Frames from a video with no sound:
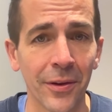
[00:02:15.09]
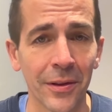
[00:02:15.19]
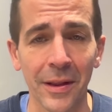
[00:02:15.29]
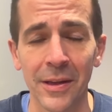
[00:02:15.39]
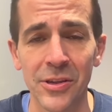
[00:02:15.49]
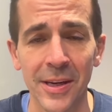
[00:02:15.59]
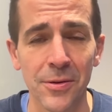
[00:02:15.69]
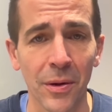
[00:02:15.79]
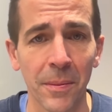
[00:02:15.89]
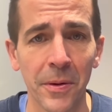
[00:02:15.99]
Looked like the Jets
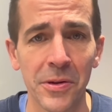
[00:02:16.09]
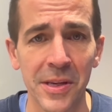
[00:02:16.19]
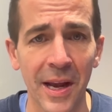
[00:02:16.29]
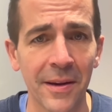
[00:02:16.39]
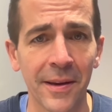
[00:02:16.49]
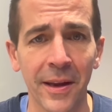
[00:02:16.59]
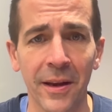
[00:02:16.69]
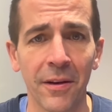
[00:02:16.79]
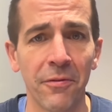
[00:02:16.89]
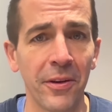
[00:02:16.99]
were going to be resigned to
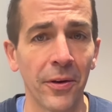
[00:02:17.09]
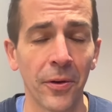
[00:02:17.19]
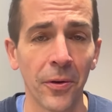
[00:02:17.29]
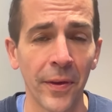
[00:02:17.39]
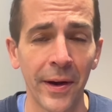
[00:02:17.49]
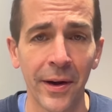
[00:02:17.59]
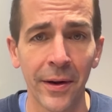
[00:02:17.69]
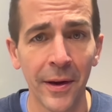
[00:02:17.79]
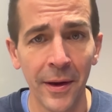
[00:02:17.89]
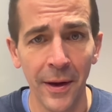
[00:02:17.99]
kicking a field goal there.